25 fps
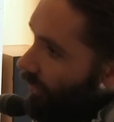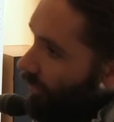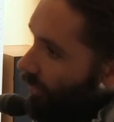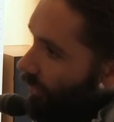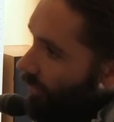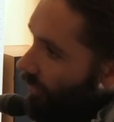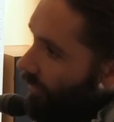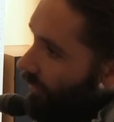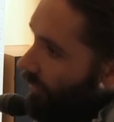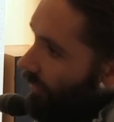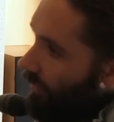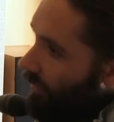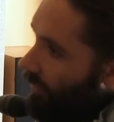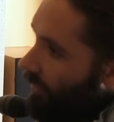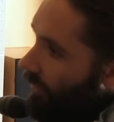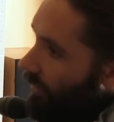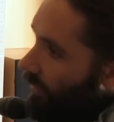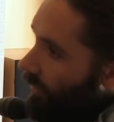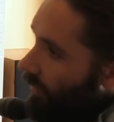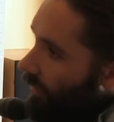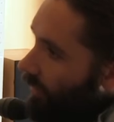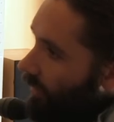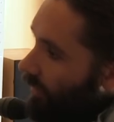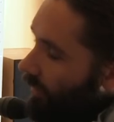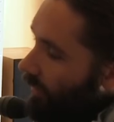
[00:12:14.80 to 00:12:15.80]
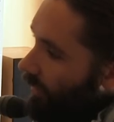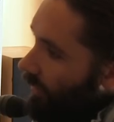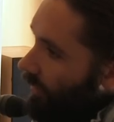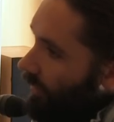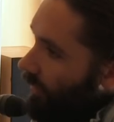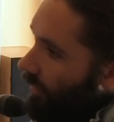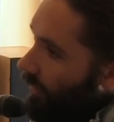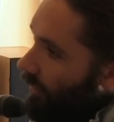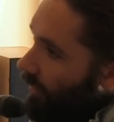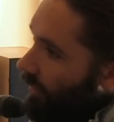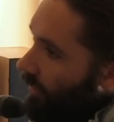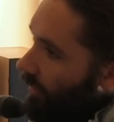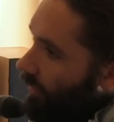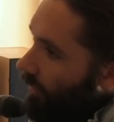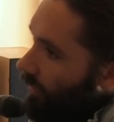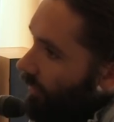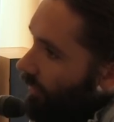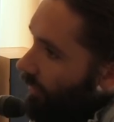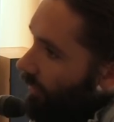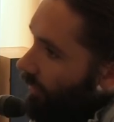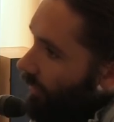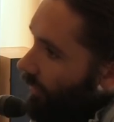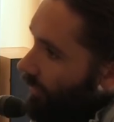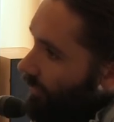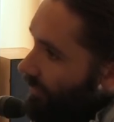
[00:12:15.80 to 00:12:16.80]
no. on
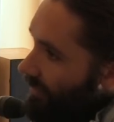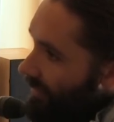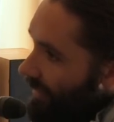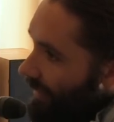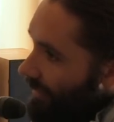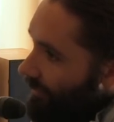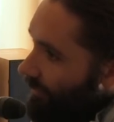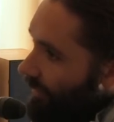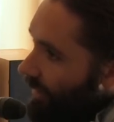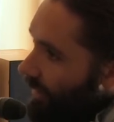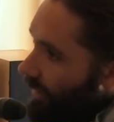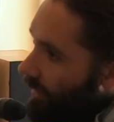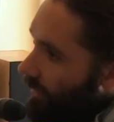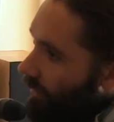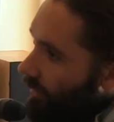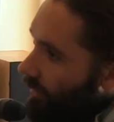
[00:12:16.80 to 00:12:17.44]
on no, TV. I